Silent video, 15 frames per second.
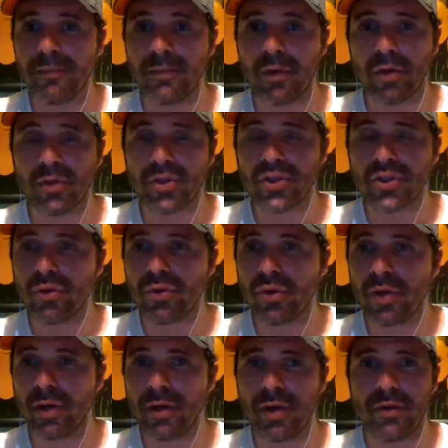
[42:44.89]
not
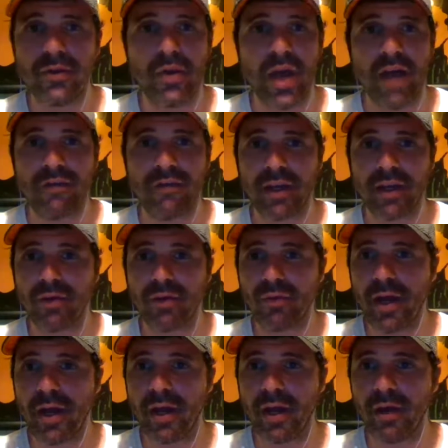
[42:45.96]
sure. You have like
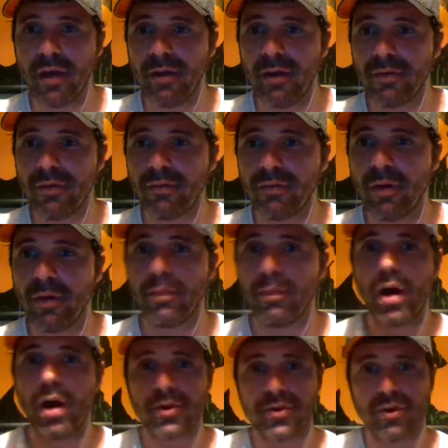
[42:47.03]
a
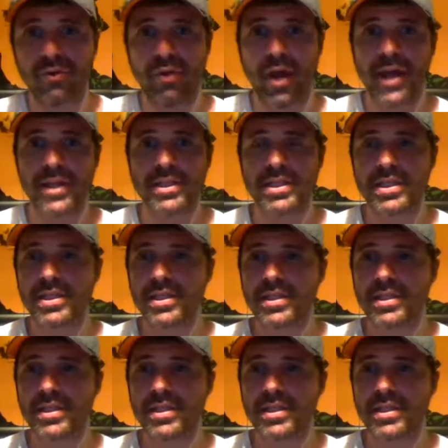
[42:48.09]
bar on your right.